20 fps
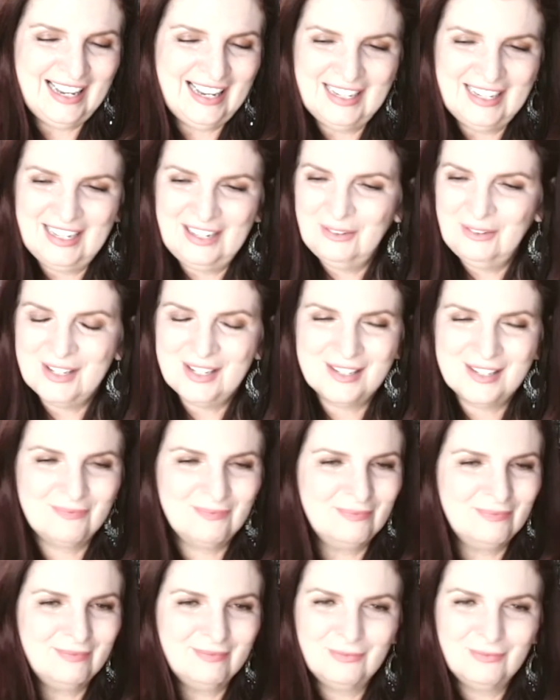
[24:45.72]
it was
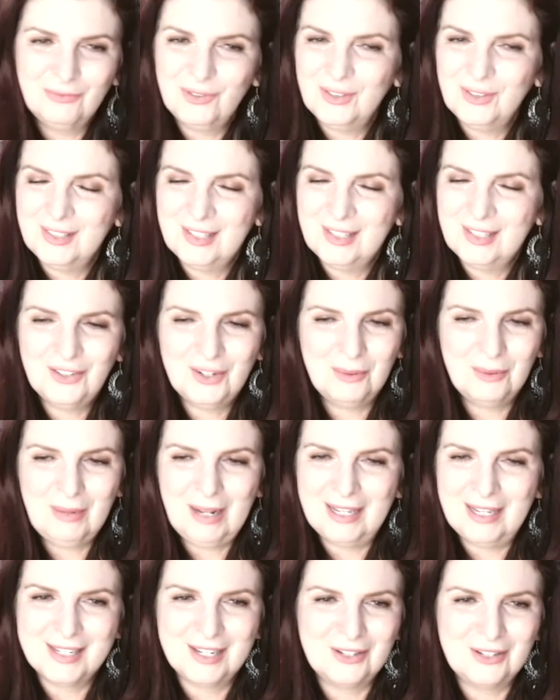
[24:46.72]
such a
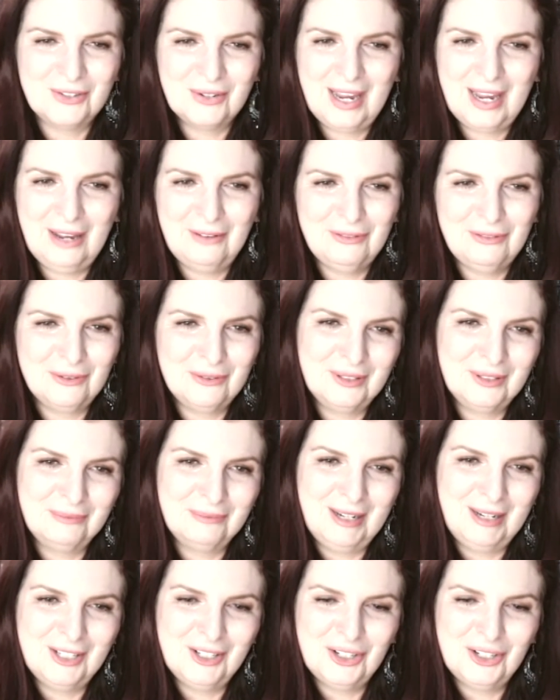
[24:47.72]
blessing to have you in
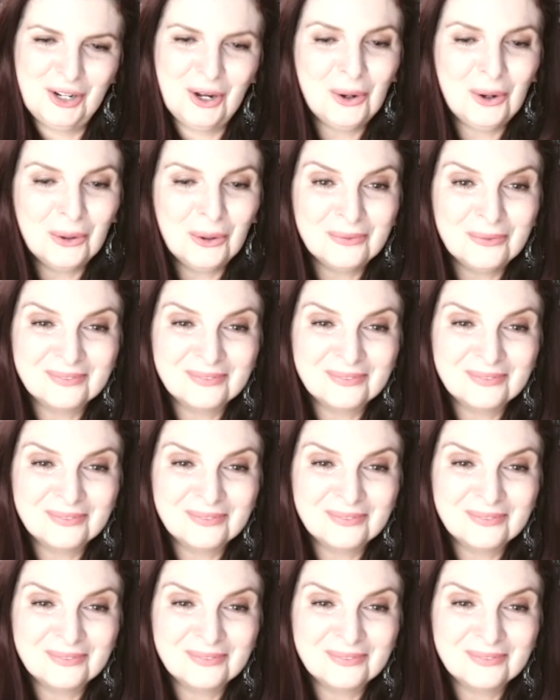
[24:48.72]
my show.